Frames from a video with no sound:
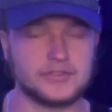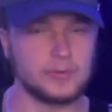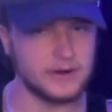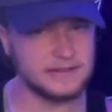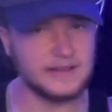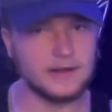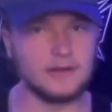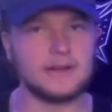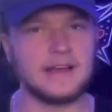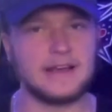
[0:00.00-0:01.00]
So we're going to take a
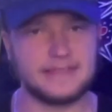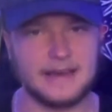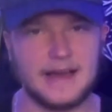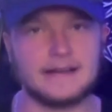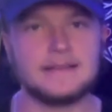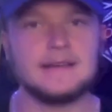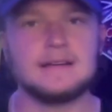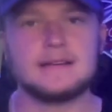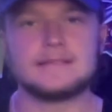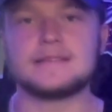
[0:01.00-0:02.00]
look at that
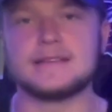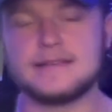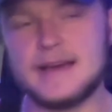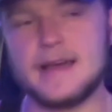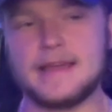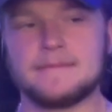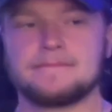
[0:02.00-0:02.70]
today.